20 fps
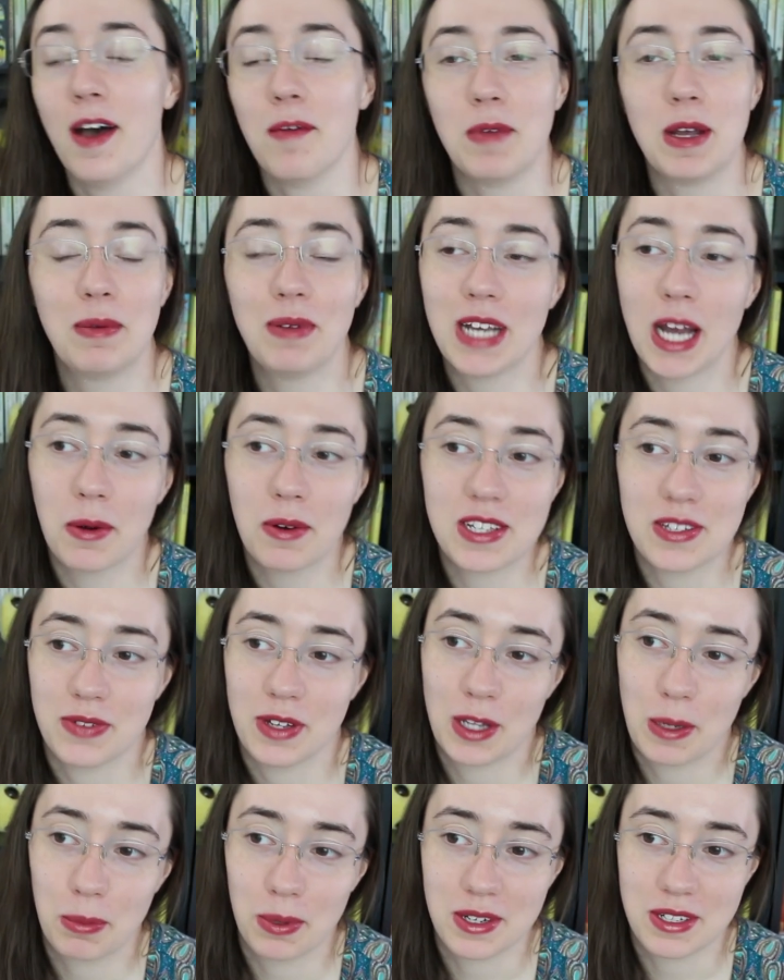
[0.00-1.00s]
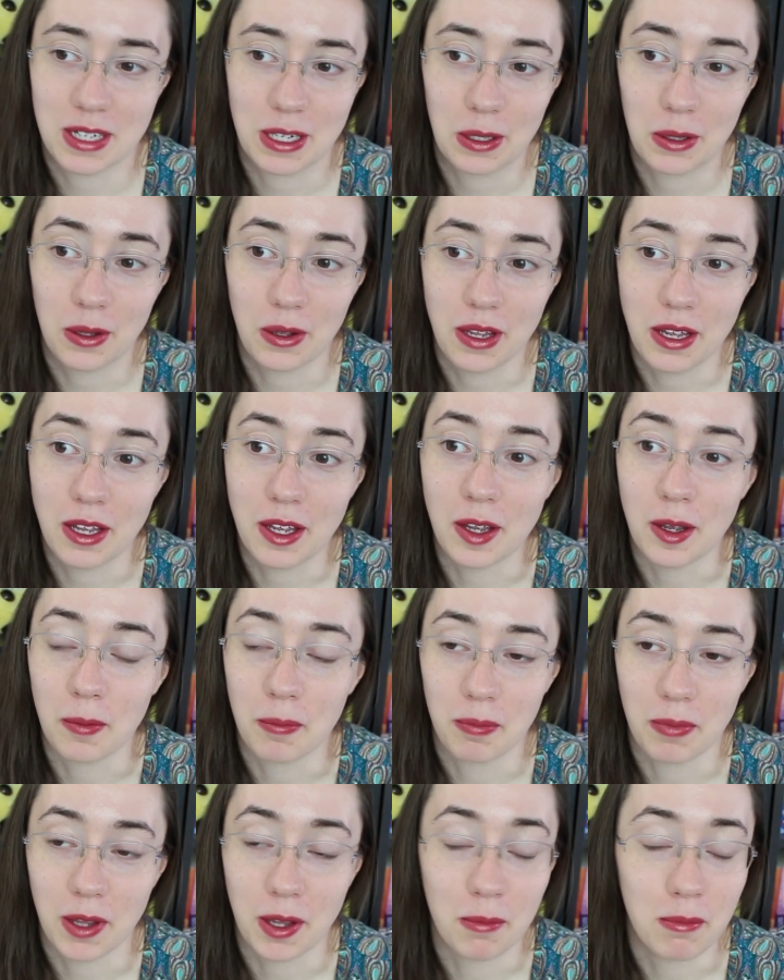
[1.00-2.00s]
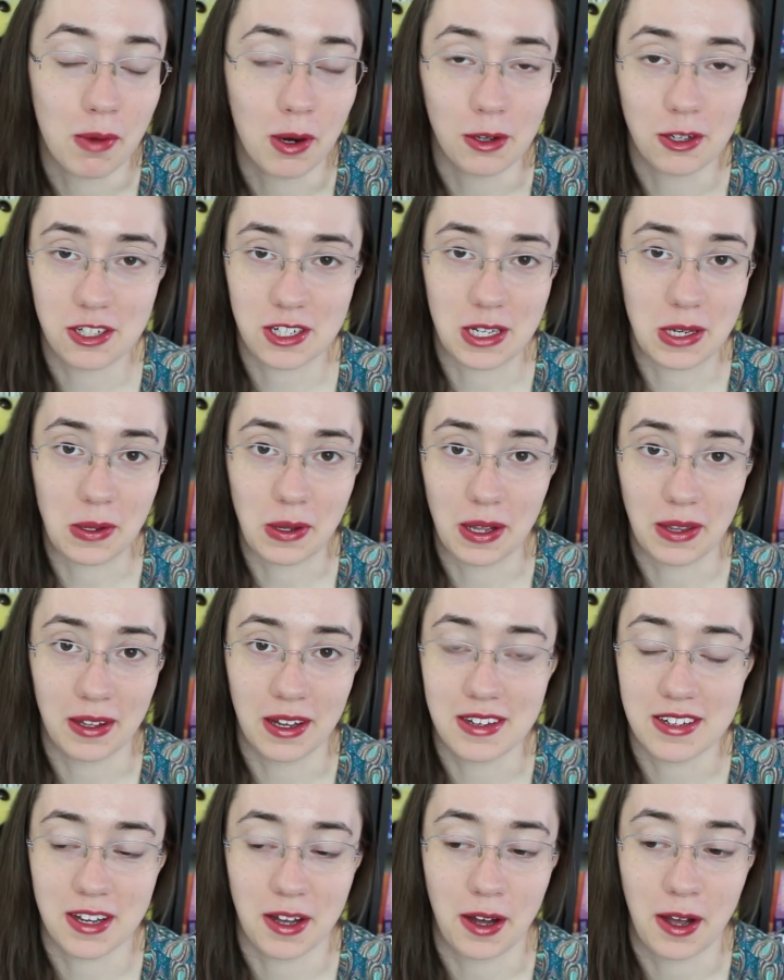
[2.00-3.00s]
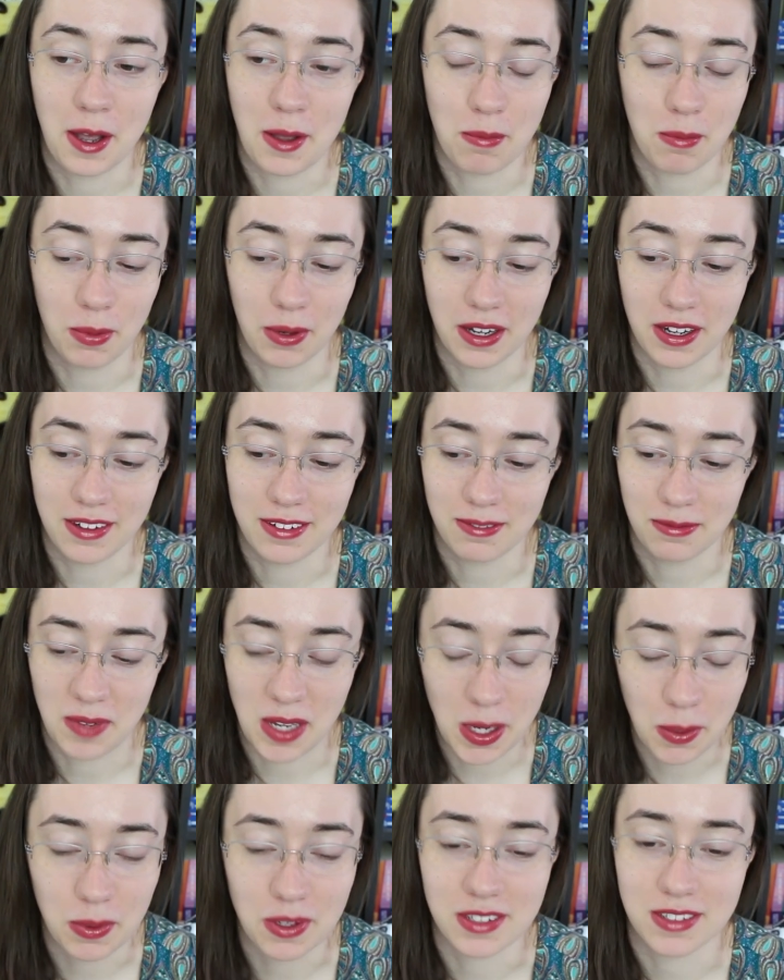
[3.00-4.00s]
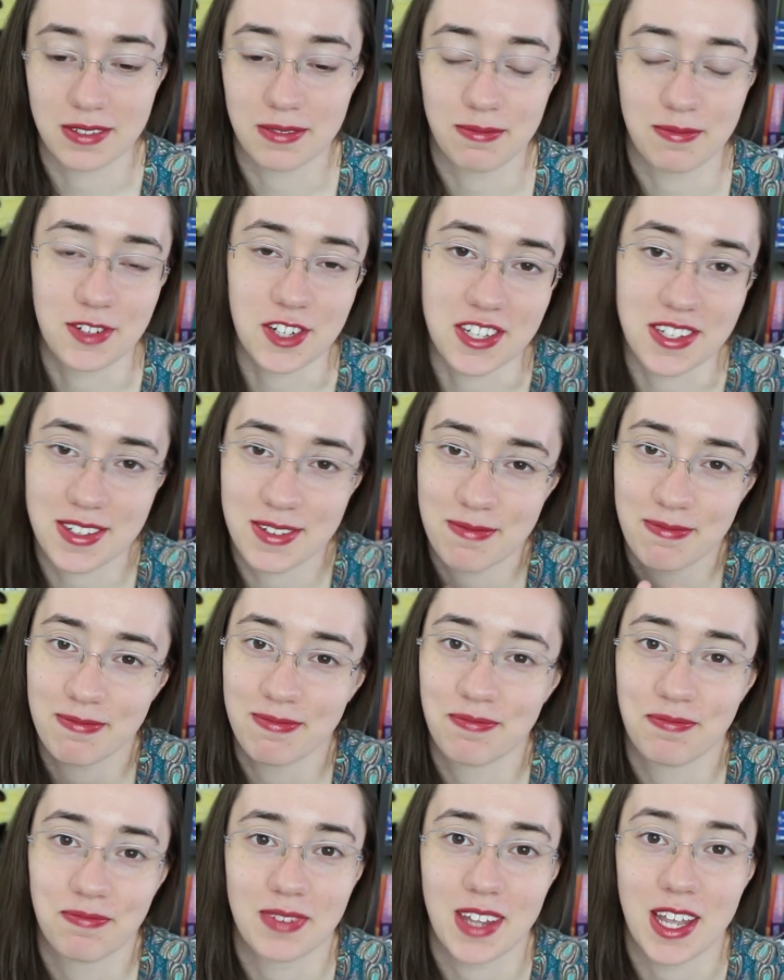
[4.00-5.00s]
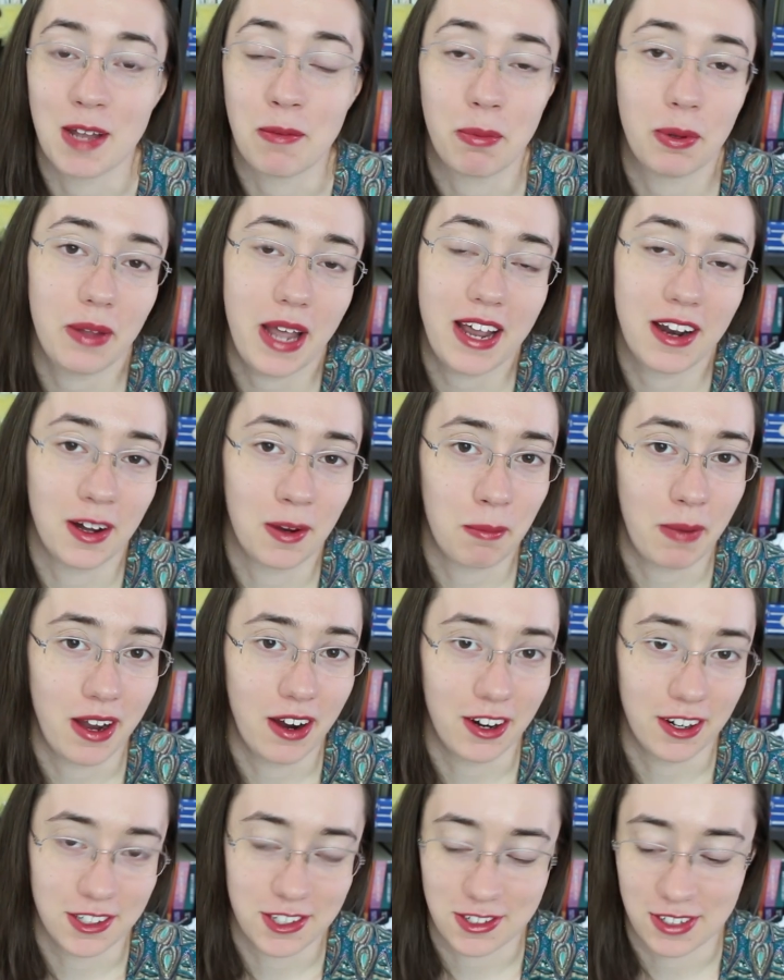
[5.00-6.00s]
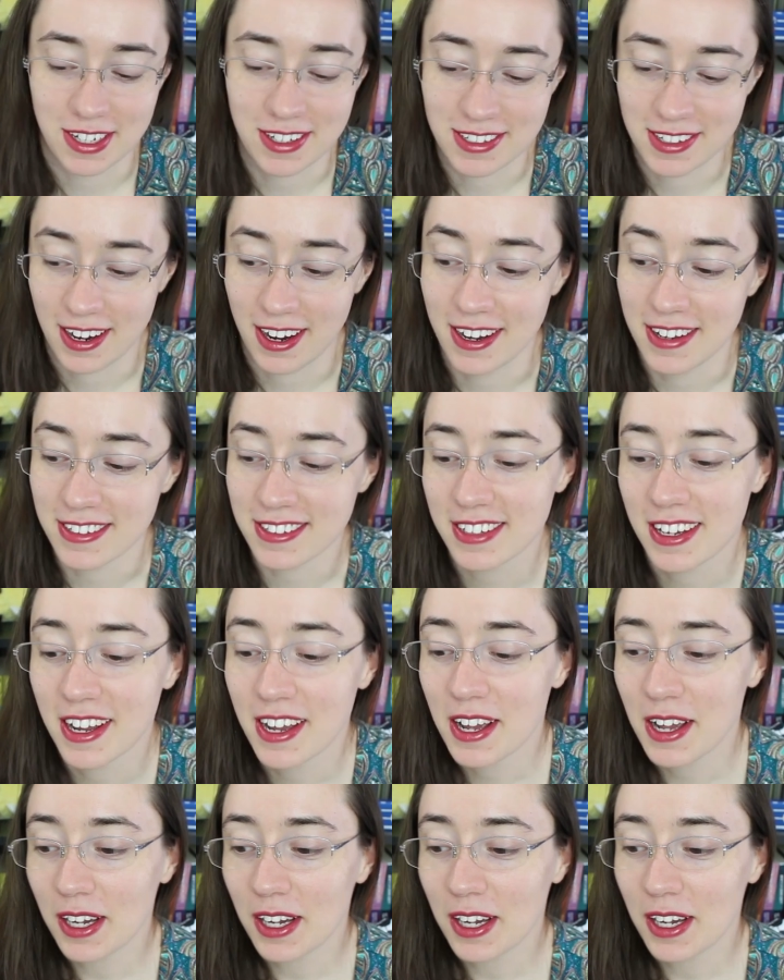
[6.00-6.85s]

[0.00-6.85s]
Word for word: Maybe I was feeling particularly emotional at that time, but it was just it played on my heartstrings, guys.